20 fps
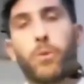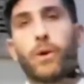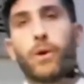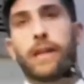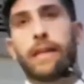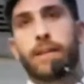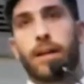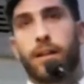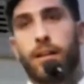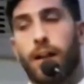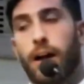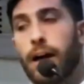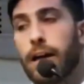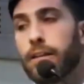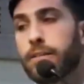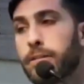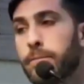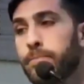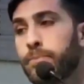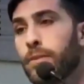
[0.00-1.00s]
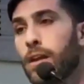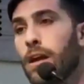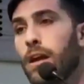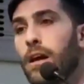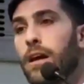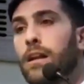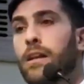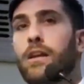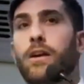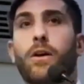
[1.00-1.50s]
or exploiting the client.
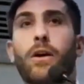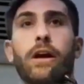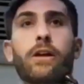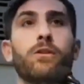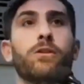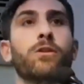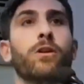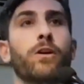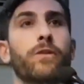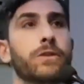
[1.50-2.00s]
Now,